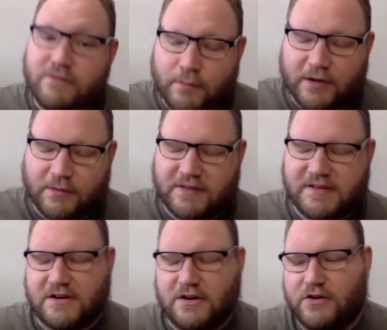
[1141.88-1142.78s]
familiar with the
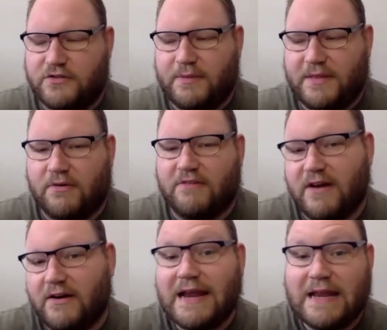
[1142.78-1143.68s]
technology, but they were
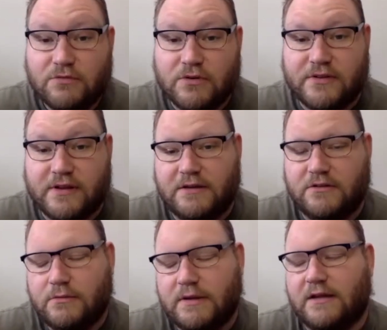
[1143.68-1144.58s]
very interested in
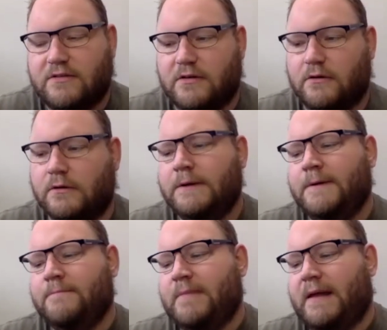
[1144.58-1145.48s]
doing it. So,
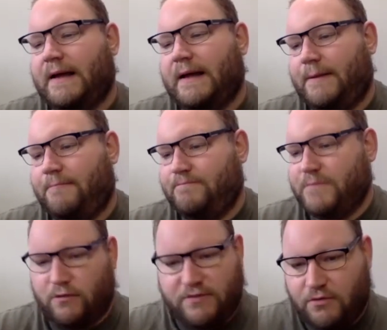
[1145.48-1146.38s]

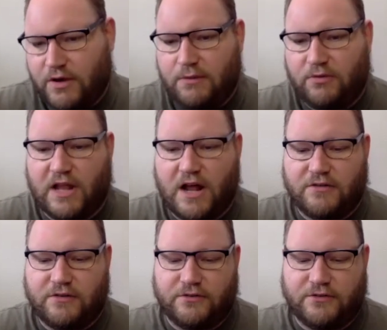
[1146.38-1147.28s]
you know, VivoKey was
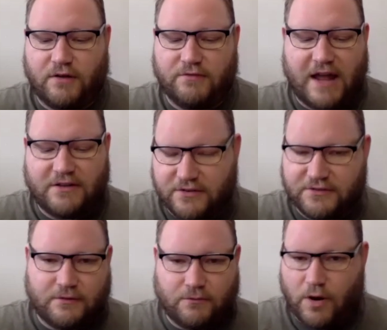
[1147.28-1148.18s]
launched to solve not
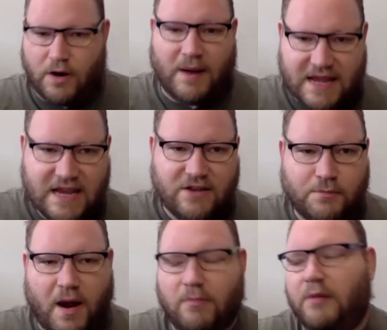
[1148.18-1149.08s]
just where are my keys
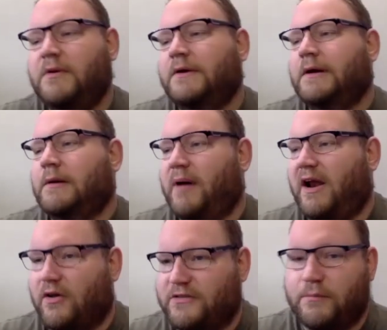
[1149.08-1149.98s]
problem, but
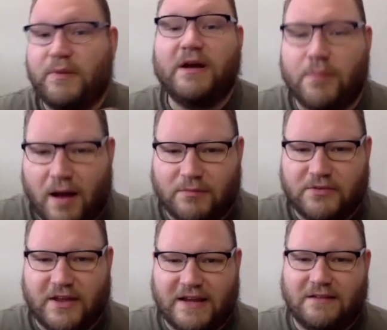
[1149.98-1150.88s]
also bigger problems
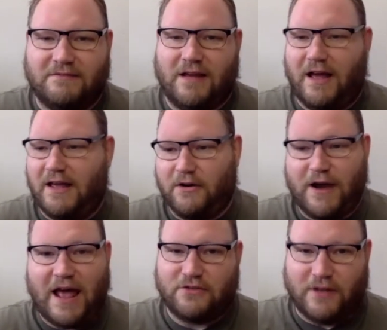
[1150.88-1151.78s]
like
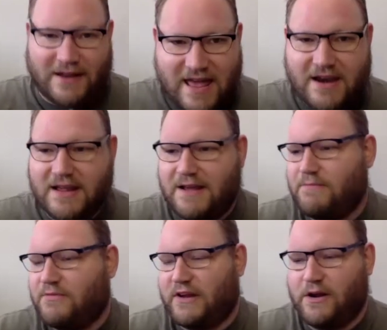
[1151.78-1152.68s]
international identity,
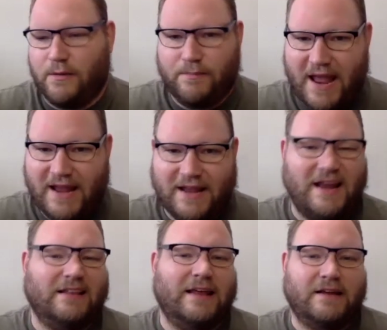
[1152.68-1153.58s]
secure
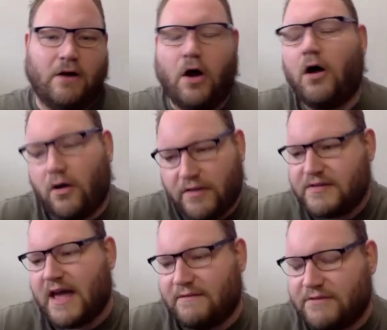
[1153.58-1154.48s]
banking, like all this
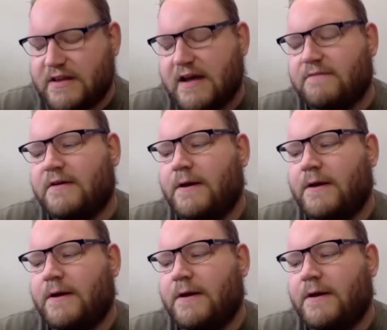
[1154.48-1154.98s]
kind of stuff.